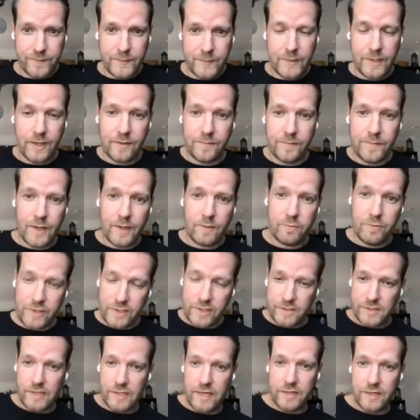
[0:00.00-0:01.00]
Yeah, we
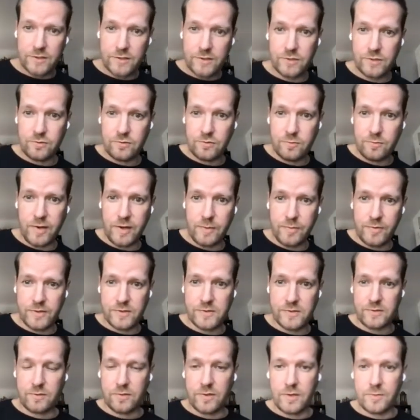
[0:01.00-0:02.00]
decided to do it by
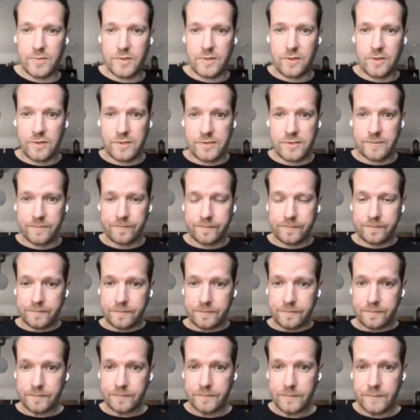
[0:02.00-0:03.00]
persona because
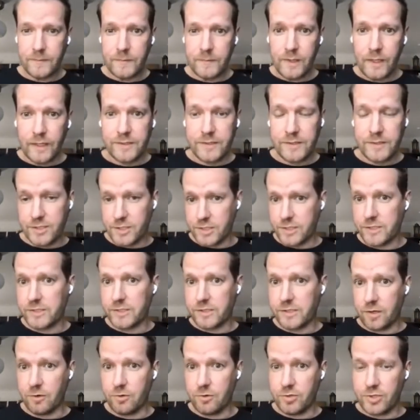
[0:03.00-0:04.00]
digital
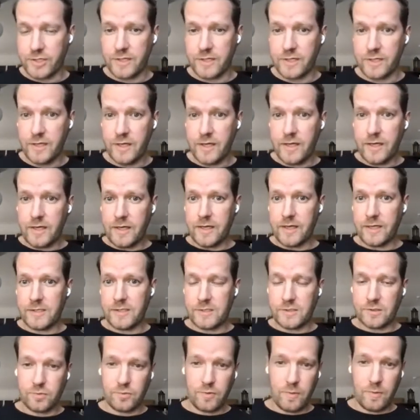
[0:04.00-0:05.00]
coaching
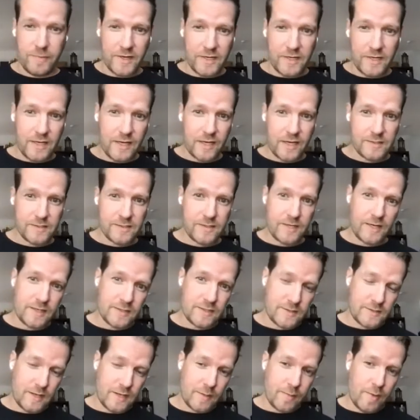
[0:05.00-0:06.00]
is to a big
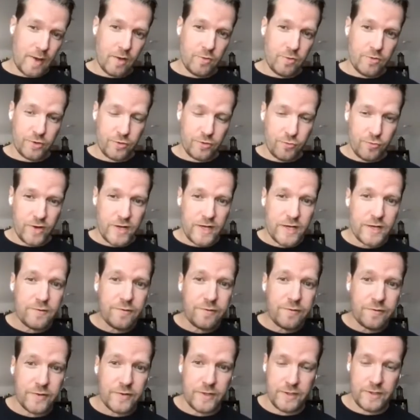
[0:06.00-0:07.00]
extent somehow a green
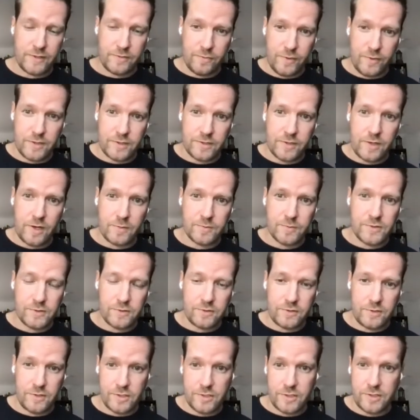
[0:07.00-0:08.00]
field when it comes to
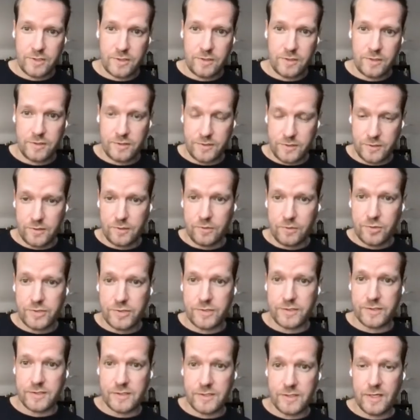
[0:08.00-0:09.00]
digital
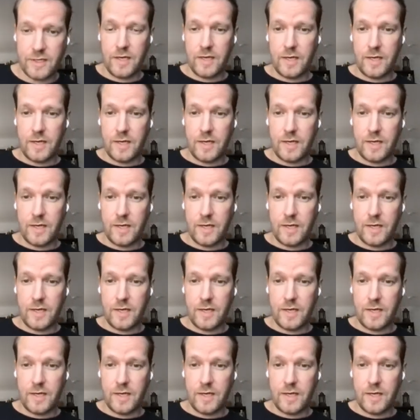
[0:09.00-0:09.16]
solutions.